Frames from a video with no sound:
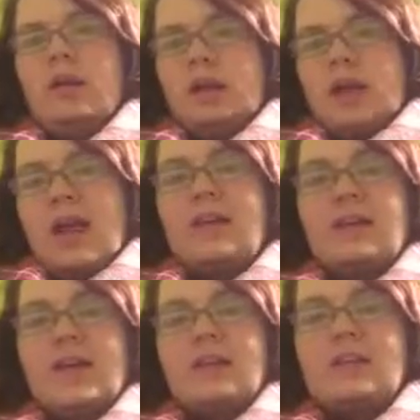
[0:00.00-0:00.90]
connect
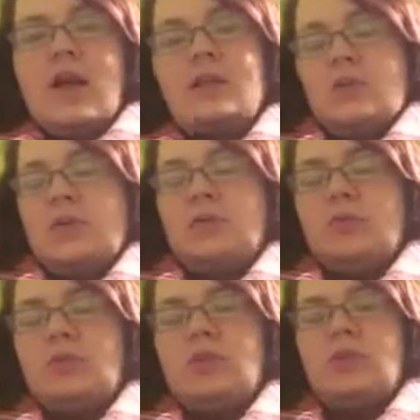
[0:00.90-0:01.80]
how science
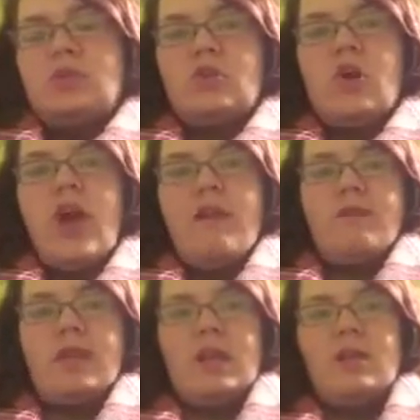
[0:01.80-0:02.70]
principles such as
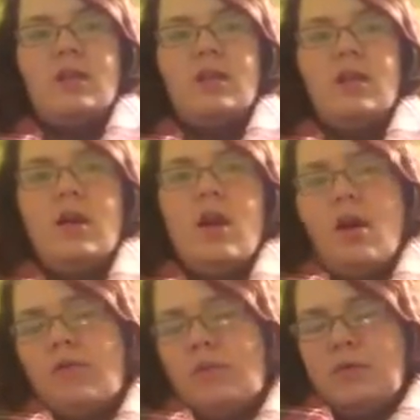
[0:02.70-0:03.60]
gravity
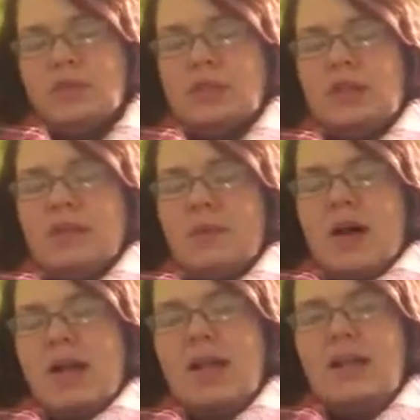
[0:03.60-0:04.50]
are represented by
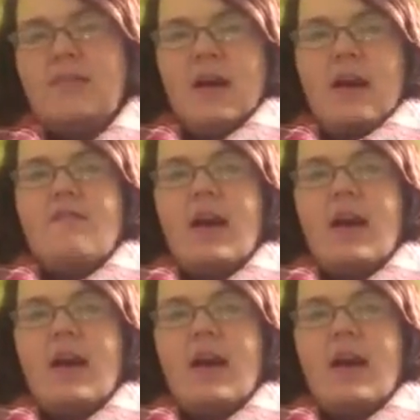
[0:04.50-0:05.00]
a negative a